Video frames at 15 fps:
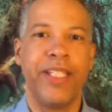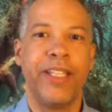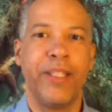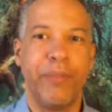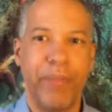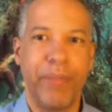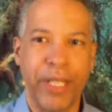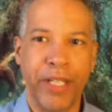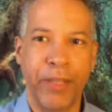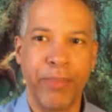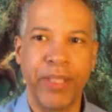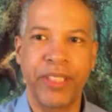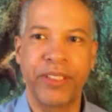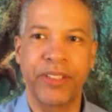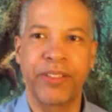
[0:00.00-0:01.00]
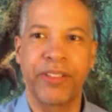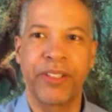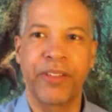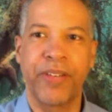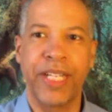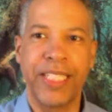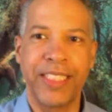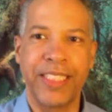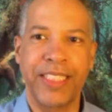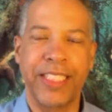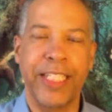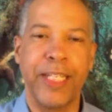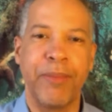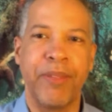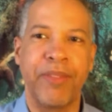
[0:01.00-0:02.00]
the bigger picture, the grand
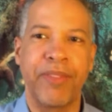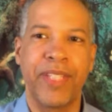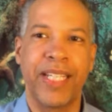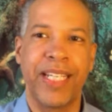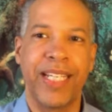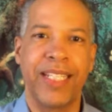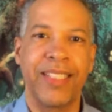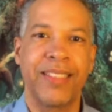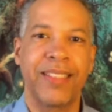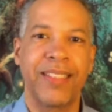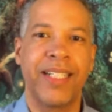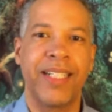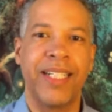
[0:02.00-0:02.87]
scheme of things.